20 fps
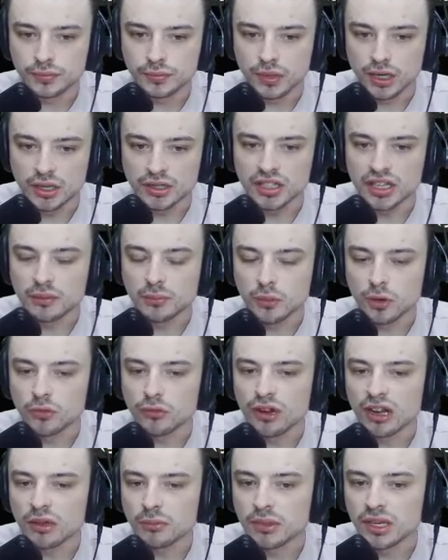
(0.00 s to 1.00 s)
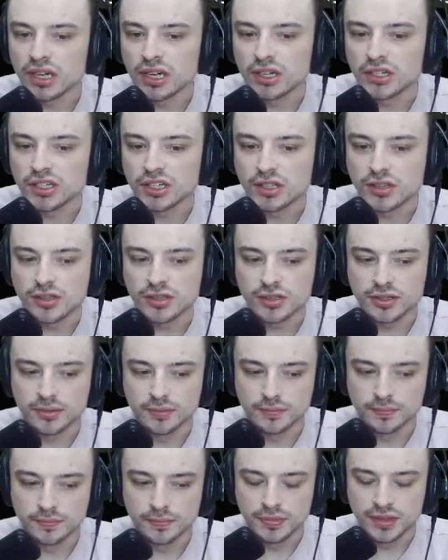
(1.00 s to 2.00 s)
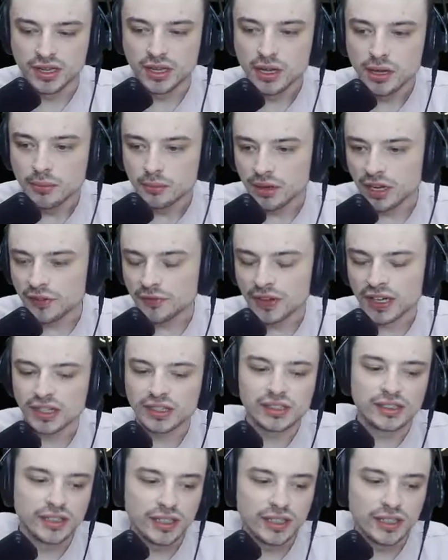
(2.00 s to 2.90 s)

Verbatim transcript: I'll take more recommendations. But if I can